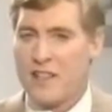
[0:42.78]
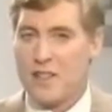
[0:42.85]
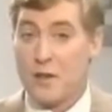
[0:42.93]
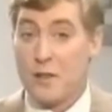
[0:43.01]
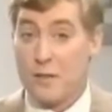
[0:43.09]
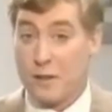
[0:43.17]
is
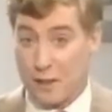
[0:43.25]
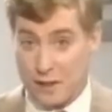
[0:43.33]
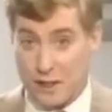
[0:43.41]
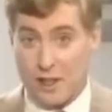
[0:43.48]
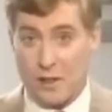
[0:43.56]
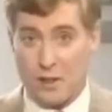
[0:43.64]
it so
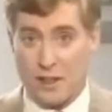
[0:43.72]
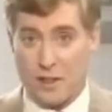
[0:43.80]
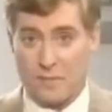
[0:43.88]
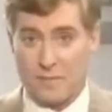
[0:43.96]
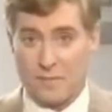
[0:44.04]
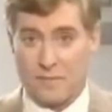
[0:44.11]
difficult to
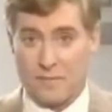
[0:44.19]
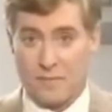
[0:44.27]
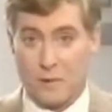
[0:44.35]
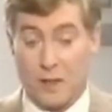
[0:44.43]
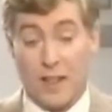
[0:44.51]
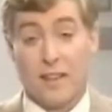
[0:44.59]
cure?
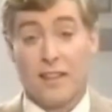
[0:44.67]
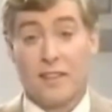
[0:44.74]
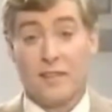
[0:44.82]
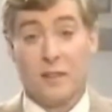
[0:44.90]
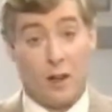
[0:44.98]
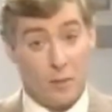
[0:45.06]
Well,
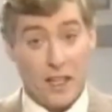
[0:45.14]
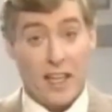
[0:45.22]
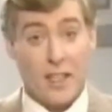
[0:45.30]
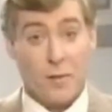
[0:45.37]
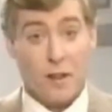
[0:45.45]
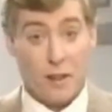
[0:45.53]
it all
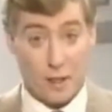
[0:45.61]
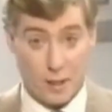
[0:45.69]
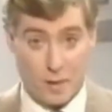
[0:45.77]
begins with the